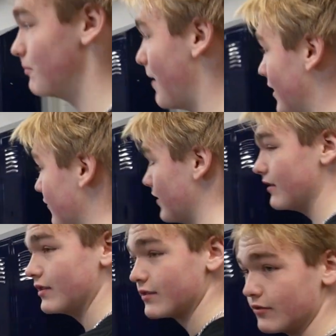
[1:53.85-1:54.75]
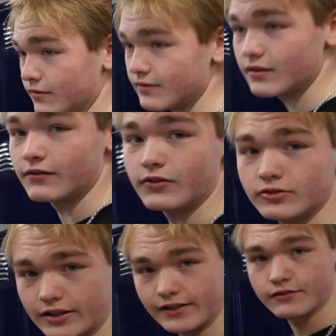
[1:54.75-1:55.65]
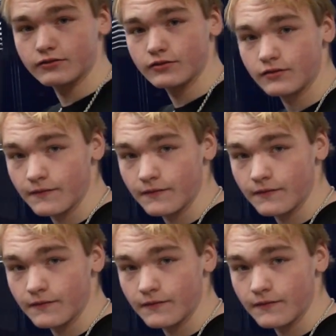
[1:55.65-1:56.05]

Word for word: to benefit the students of Fulton High School.